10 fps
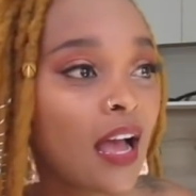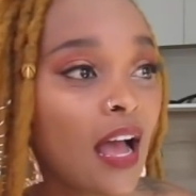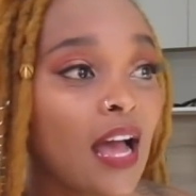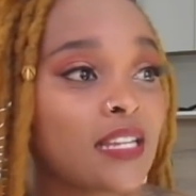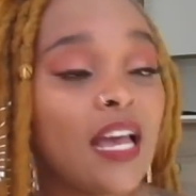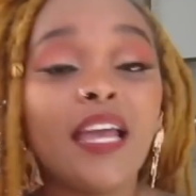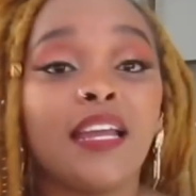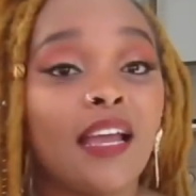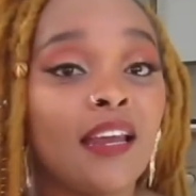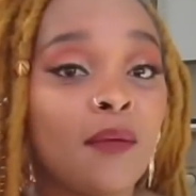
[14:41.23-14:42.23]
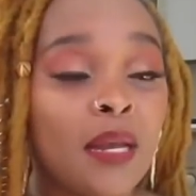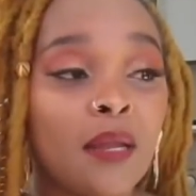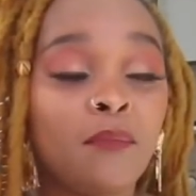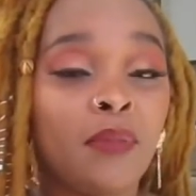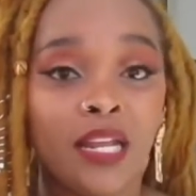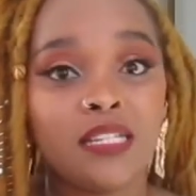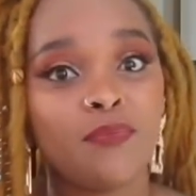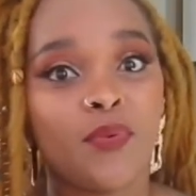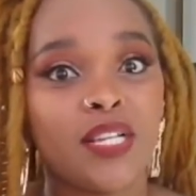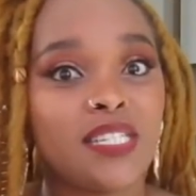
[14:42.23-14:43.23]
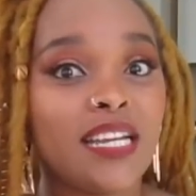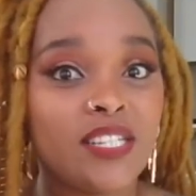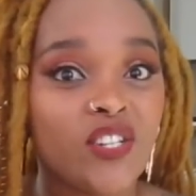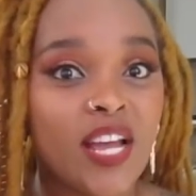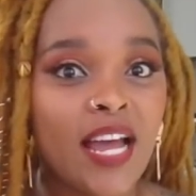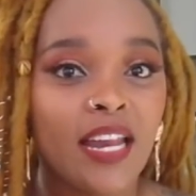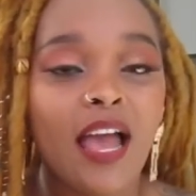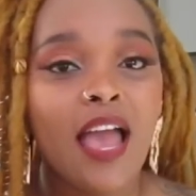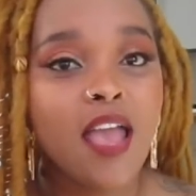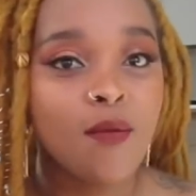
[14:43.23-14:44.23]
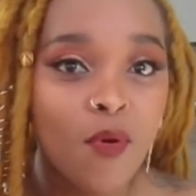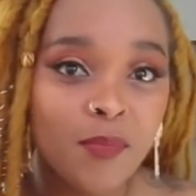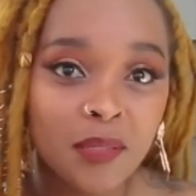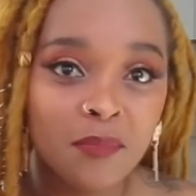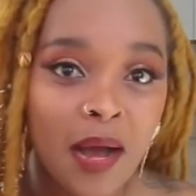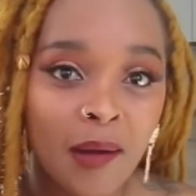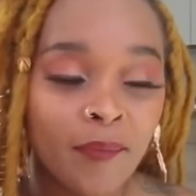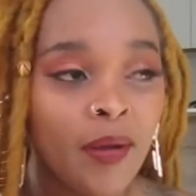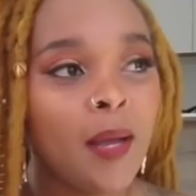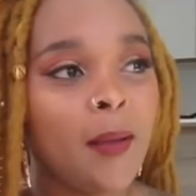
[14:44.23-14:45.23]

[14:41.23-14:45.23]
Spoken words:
As I understand, I've had a bad experience in Jayana, a booming bomb.